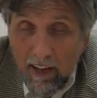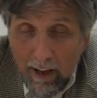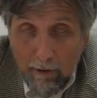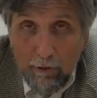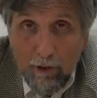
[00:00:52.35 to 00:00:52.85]
A
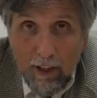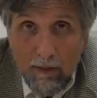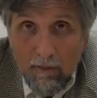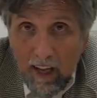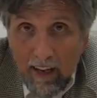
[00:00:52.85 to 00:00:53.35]
lot of
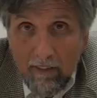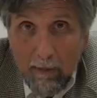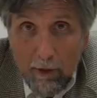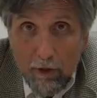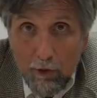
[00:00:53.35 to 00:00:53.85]
freedom, a lot of
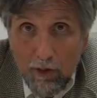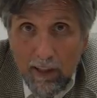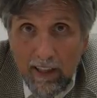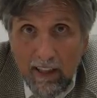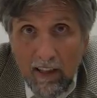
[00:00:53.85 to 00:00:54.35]

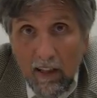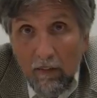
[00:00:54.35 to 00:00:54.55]
opportunity.